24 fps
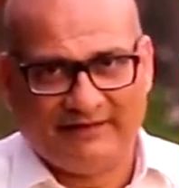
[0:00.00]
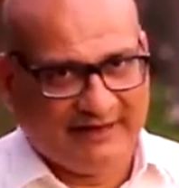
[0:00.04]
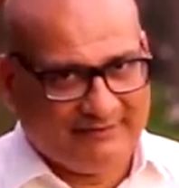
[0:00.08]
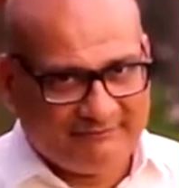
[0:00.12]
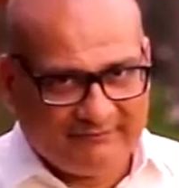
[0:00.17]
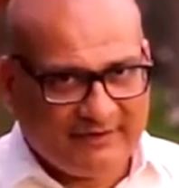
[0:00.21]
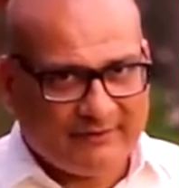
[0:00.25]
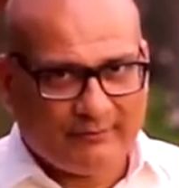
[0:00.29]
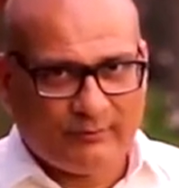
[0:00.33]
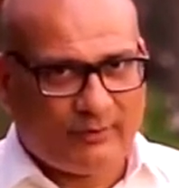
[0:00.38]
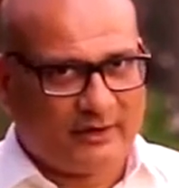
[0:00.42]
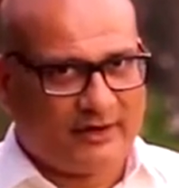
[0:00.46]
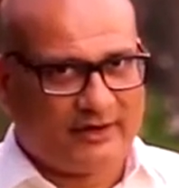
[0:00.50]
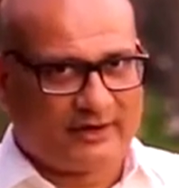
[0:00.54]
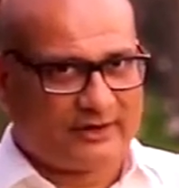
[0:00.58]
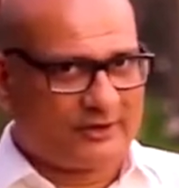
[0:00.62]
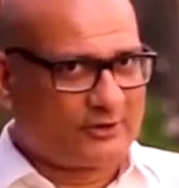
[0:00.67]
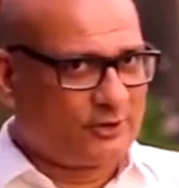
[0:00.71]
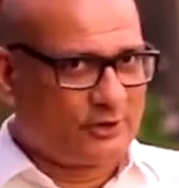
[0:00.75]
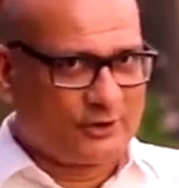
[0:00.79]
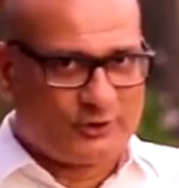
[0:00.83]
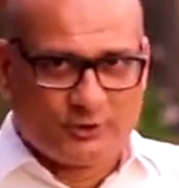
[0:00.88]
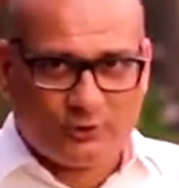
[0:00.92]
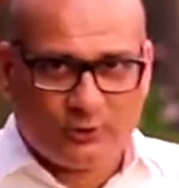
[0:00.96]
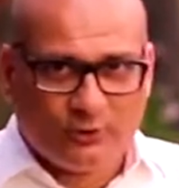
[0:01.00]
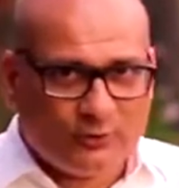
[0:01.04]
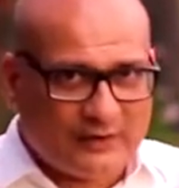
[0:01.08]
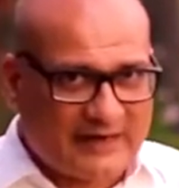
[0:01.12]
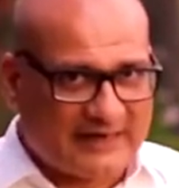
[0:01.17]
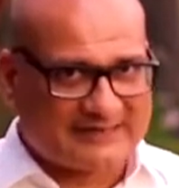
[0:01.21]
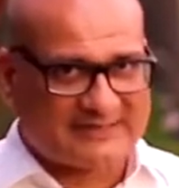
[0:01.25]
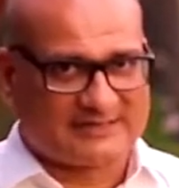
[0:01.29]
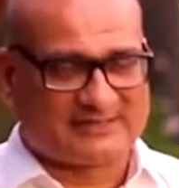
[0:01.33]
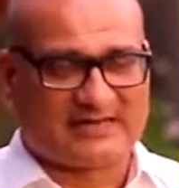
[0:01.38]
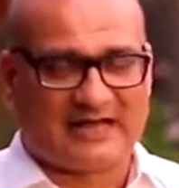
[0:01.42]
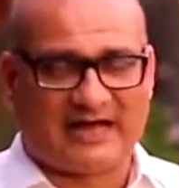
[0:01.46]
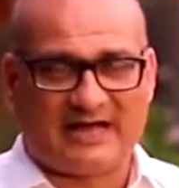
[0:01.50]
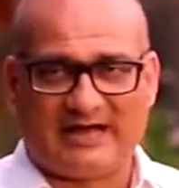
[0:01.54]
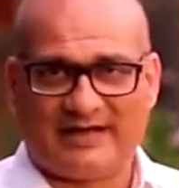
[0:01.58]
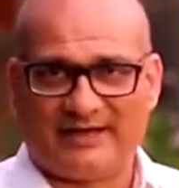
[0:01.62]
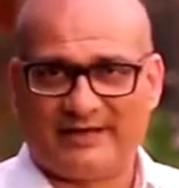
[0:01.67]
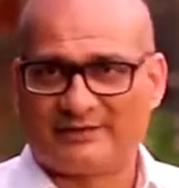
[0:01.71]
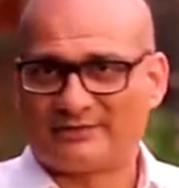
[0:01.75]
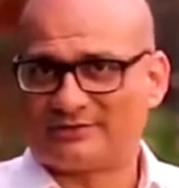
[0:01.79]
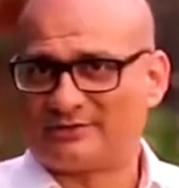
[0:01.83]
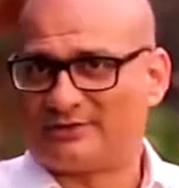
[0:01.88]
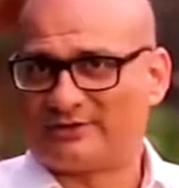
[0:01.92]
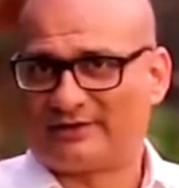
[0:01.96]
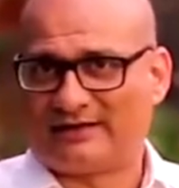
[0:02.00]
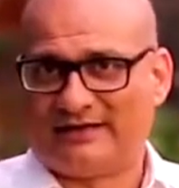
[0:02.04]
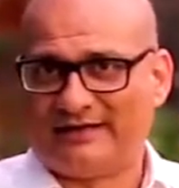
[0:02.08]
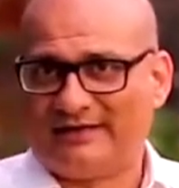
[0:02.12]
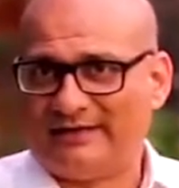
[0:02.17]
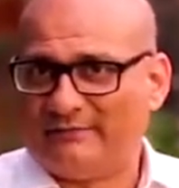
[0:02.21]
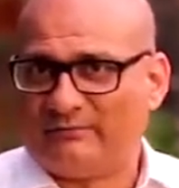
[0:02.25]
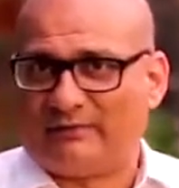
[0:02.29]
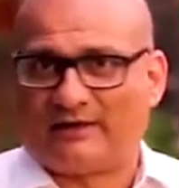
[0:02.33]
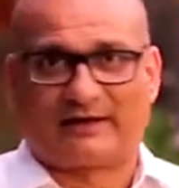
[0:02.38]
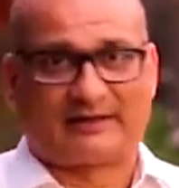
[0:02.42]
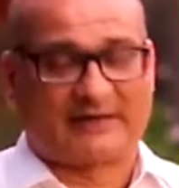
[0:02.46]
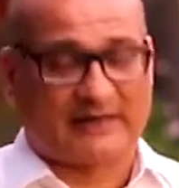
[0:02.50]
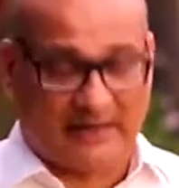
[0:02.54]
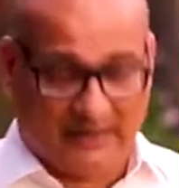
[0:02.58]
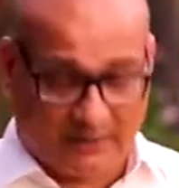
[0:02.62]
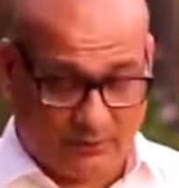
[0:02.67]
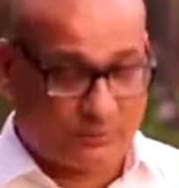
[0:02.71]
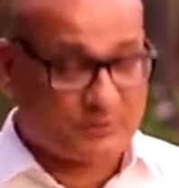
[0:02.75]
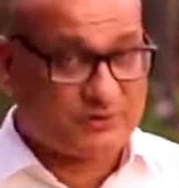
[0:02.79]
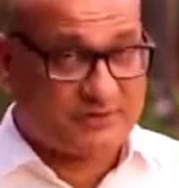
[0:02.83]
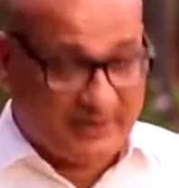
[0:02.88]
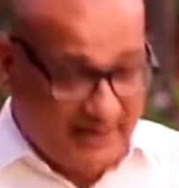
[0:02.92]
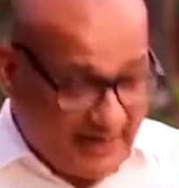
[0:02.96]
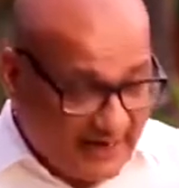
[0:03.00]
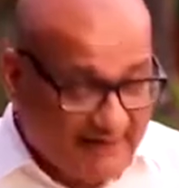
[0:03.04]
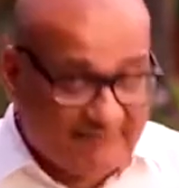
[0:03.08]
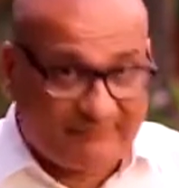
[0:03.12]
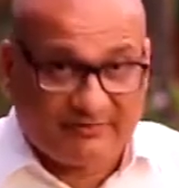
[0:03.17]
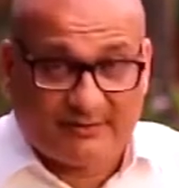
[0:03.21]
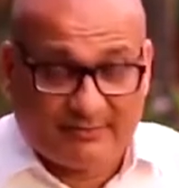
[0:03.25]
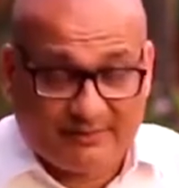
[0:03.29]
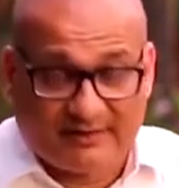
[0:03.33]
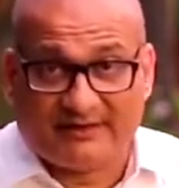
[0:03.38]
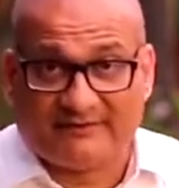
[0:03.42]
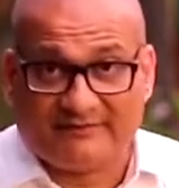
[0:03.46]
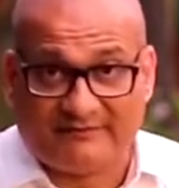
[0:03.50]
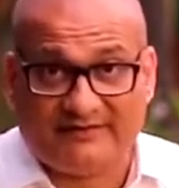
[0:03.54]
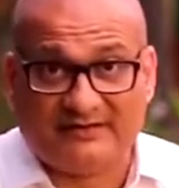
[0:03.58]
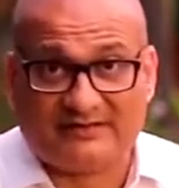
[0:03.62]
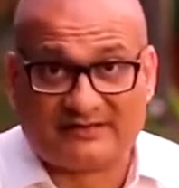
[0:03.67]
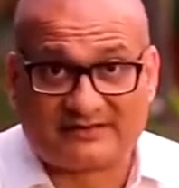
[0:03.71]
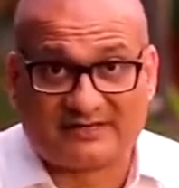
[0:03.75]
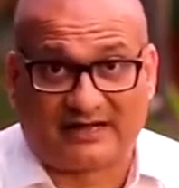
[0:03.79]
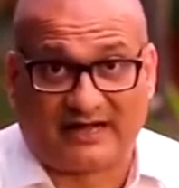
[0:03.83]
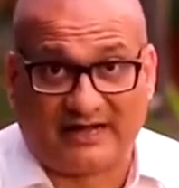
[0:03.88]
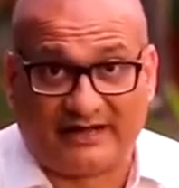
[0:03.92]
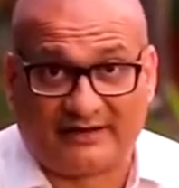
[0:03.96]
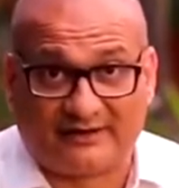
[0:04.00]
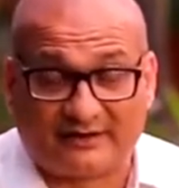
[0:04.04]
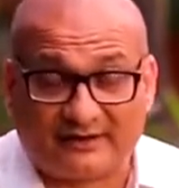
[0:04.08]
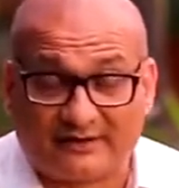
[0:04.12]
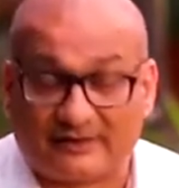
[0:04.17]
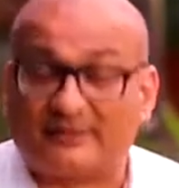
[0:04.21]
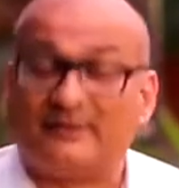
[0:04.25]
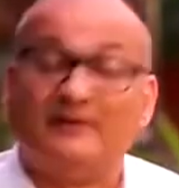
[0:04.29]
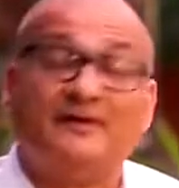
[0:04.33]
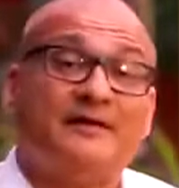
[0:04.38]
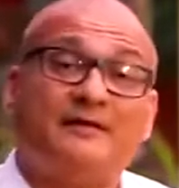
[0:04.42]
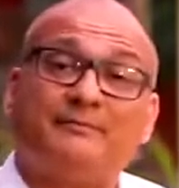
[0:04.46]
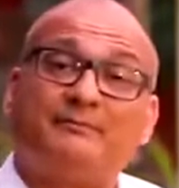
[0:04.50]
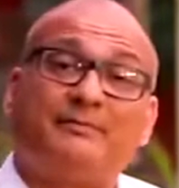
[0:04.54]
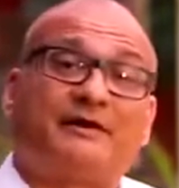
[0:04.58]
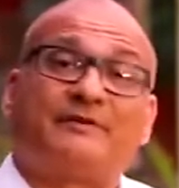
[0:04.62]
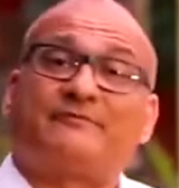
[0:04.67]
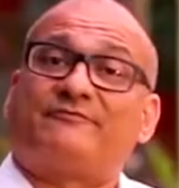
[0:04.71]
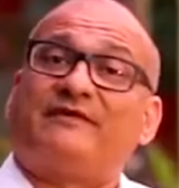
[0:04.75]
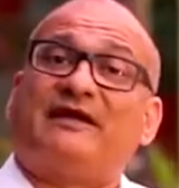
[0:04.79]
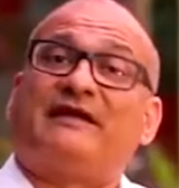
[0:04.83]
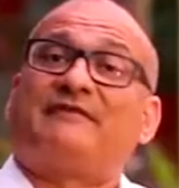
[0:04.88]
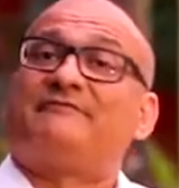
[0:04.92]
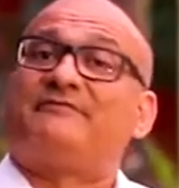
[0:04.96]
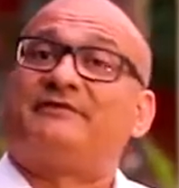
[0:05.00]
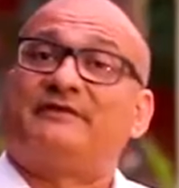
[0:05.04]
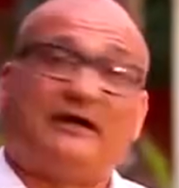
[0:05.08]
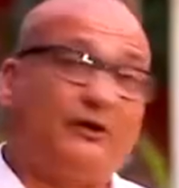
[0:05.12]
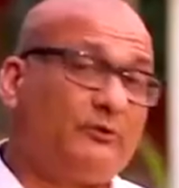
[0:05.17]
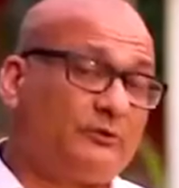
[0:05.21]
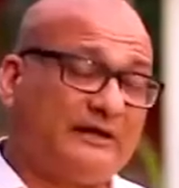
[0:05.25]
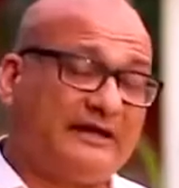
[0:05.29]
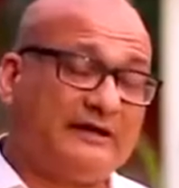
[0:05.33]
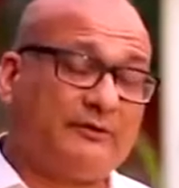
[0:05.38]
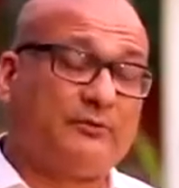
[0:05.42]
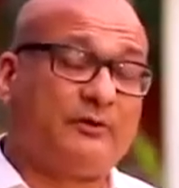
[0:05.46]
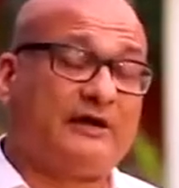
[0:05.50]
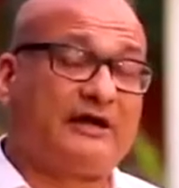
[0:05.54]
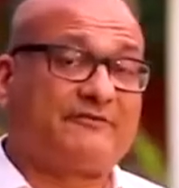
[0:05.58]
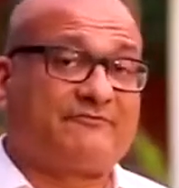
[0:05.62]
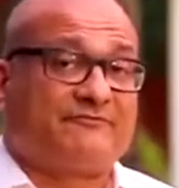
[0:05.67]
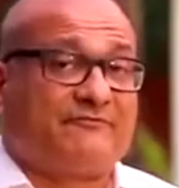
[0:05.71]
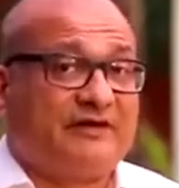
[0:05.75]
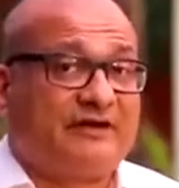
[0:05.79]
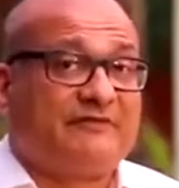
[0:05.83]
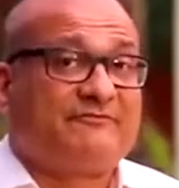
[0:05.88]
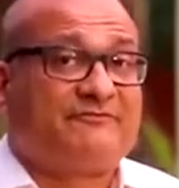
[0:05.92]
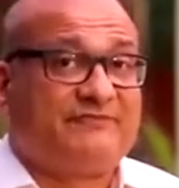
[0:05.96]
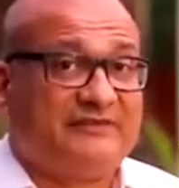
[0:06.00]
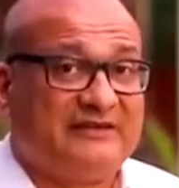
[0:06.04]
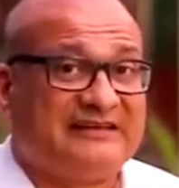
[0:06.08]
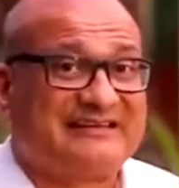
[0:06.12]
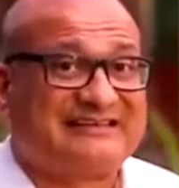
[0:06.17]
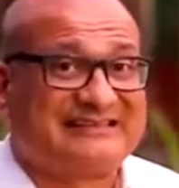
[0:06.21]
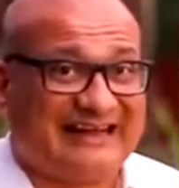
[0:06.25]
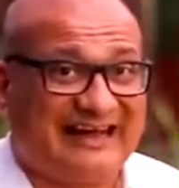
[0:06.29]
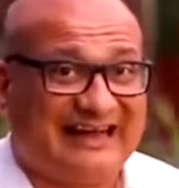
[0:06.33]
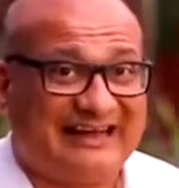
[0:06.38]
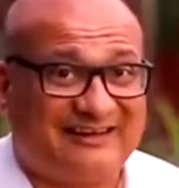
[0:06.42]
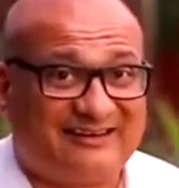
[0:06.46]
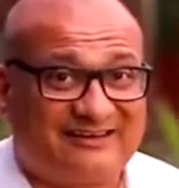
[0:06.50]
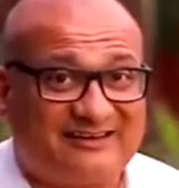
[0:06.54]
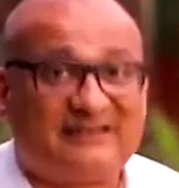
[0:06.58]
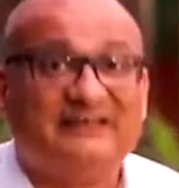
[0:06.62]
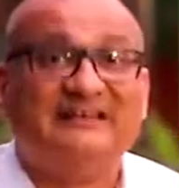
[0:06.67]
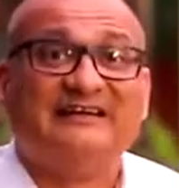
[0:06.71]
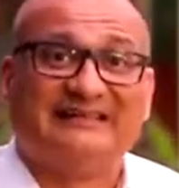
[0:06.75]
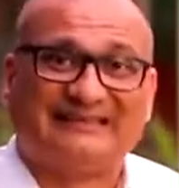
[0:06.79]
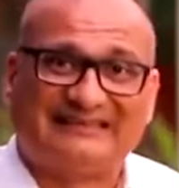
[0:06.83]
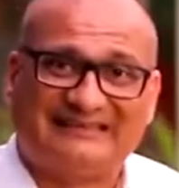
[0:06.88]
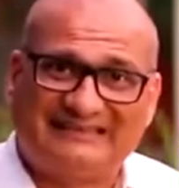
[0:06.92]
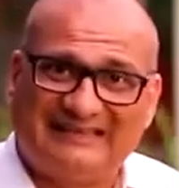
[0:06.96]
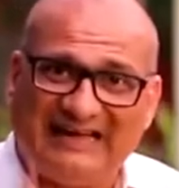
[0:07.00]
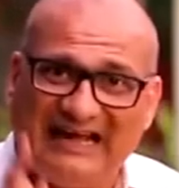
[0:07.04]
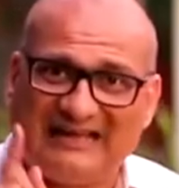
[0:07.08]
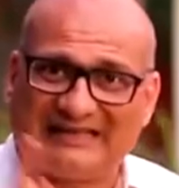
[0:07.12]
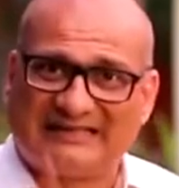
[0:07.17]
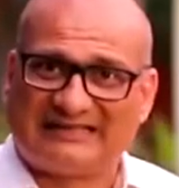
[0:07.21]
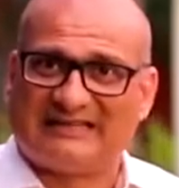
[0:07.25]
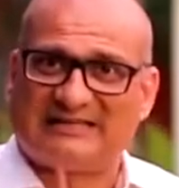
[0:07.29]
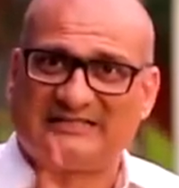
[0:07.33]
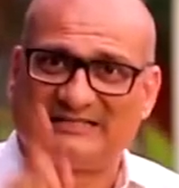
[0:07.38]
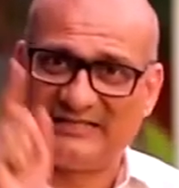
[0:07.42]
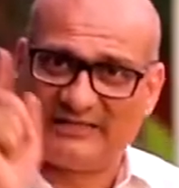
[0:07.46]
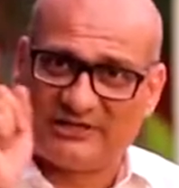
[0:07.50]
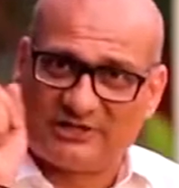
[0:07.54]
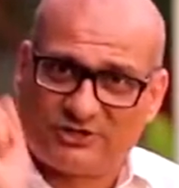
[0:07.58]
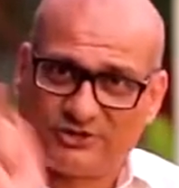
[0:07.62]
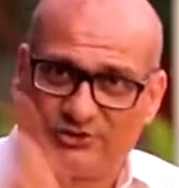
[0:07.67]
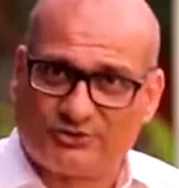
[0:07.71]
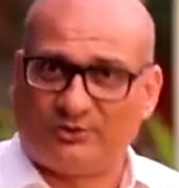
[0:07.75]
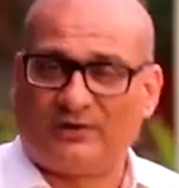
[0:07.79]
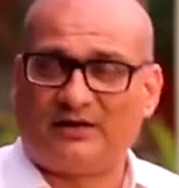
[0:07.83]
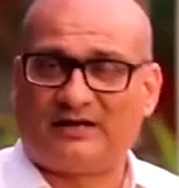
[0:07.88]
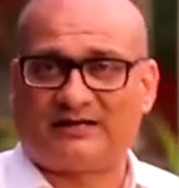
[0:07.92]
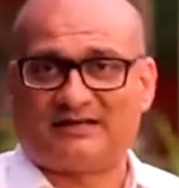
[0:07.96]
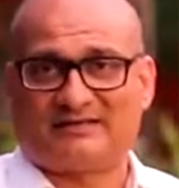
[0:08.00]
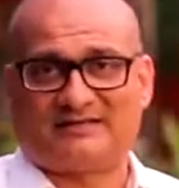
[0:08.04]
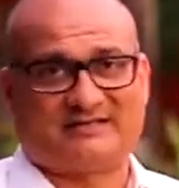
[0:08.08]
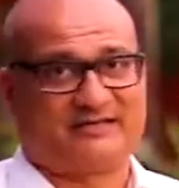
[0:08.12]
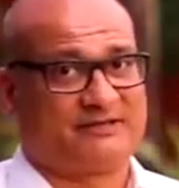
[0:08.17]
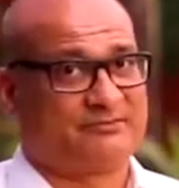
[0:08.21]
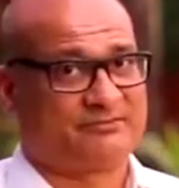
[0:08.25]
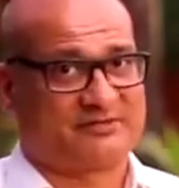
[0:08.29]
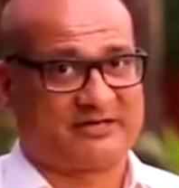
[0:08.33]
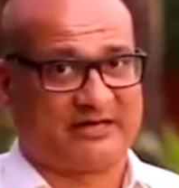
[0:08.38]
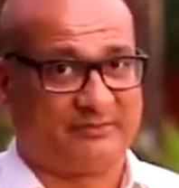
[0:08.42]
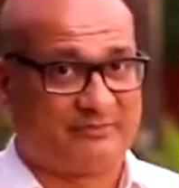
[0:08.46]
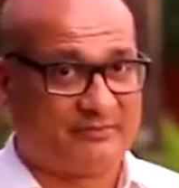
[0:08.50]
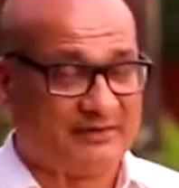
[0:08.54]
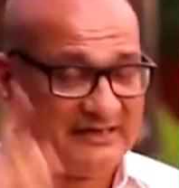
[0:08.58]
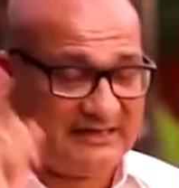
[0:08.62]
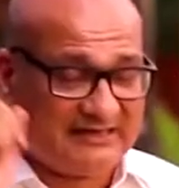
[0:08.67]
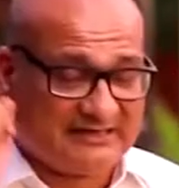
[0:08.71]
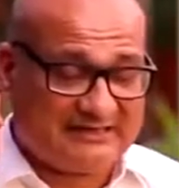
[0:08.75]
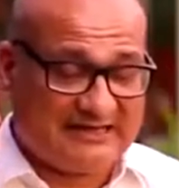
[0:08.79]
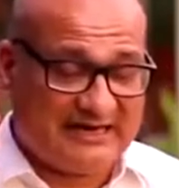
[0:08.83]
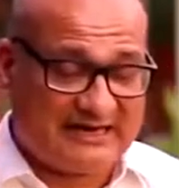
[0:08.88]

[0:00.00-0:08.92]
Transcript: When we work or do exercise or any workout, everybody feel tired. But when without any work one feel tired, that is a jwara symptom.